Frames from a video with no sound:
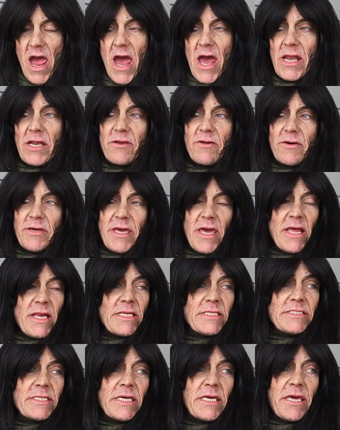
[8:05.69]
I look at it
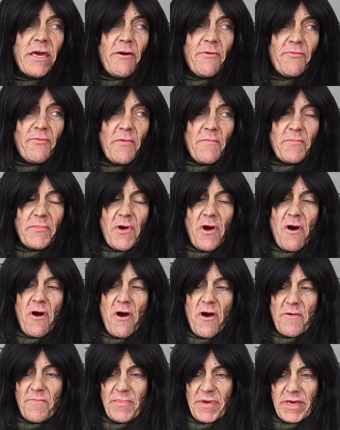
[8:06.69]
as a gift from
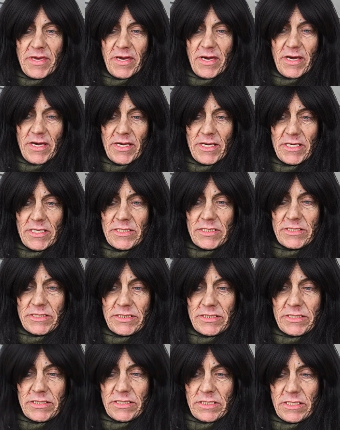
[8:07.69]
God
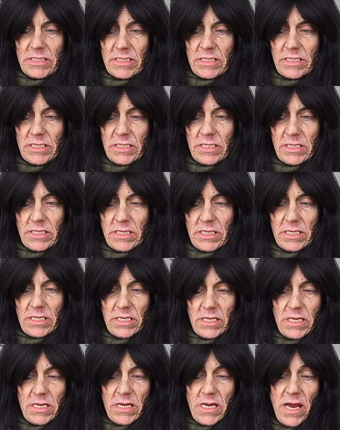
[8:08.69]
because
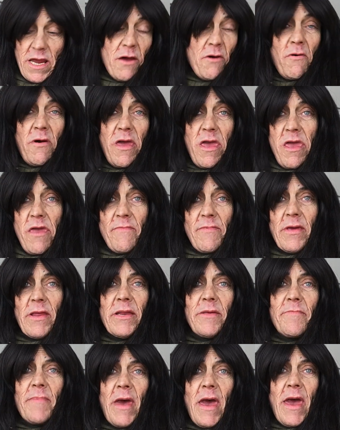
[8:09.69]
I don't have
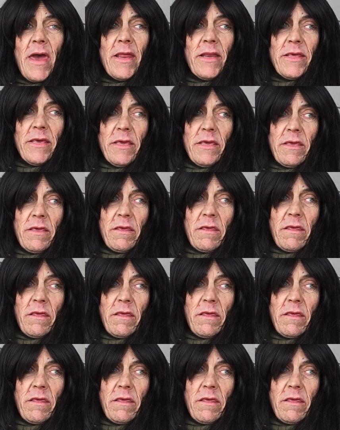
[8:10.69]
anybody.